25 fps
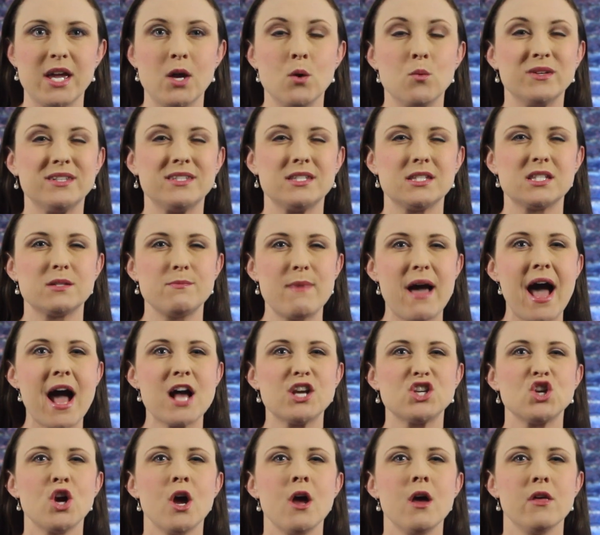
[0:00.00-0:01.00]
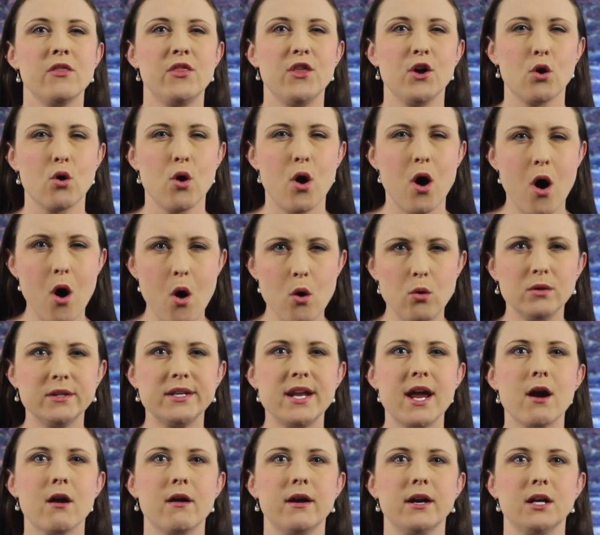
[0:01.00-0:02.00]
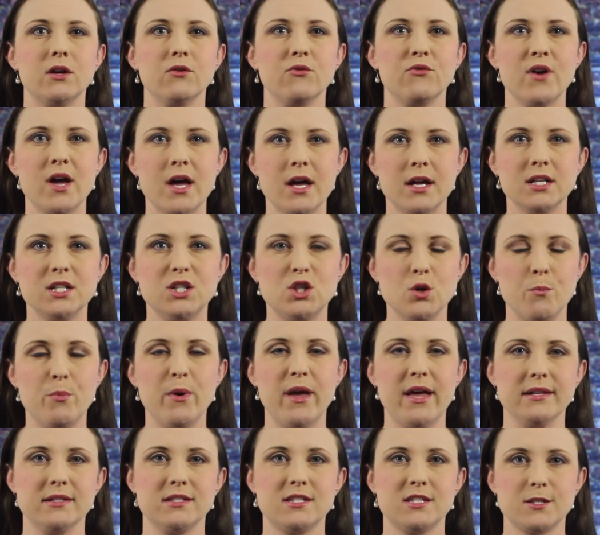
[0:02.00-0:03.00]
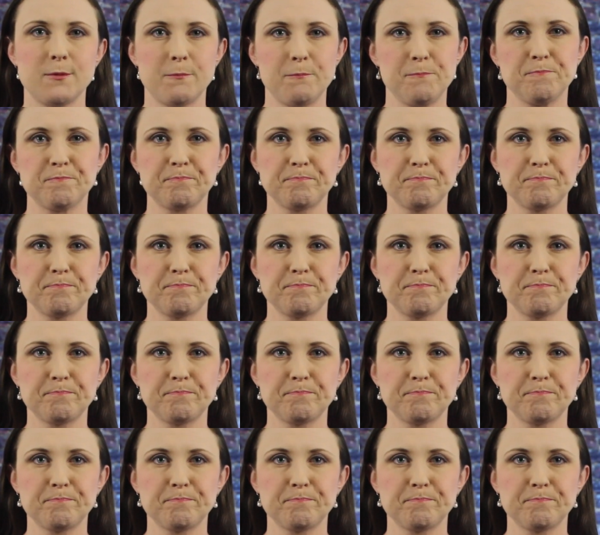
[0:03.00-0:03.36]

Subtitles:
It would smash their whole narrative to bits.